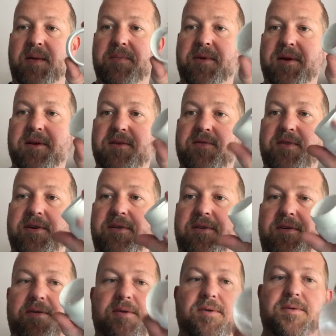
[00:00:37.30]
I'm going to drill a
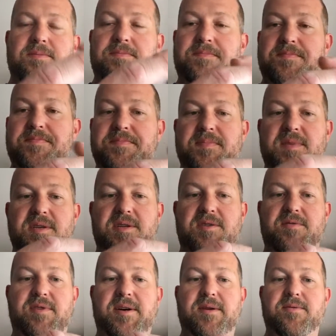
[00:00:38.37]
hole. This
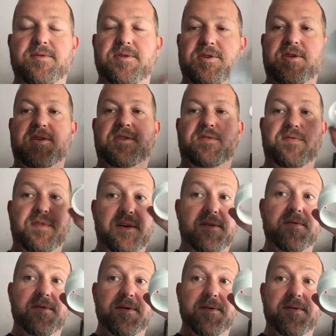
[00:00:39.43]
thread will just fit
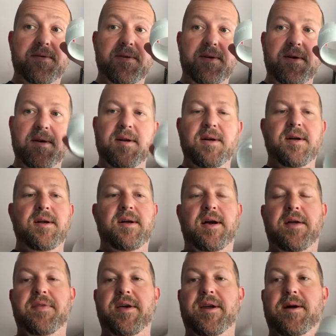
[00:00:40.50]
through,
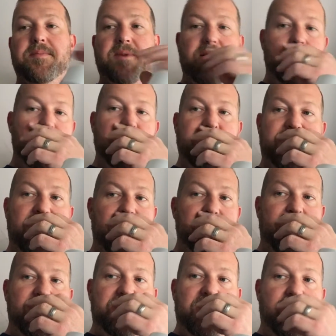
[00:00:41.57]
and then I'm going to take
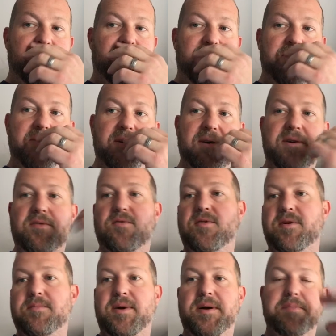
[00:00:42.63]
my chamfer bit
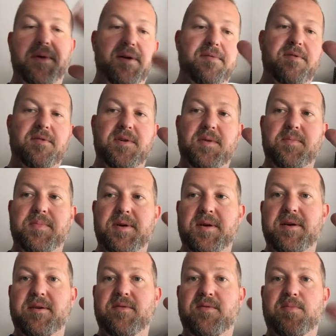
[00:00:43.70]
or my beveling
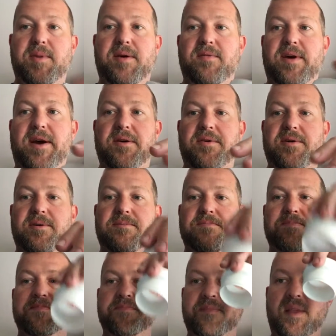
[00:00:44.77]
bit of my router
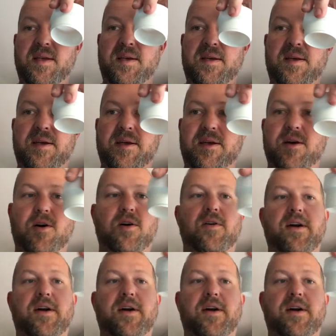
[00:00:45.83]
and go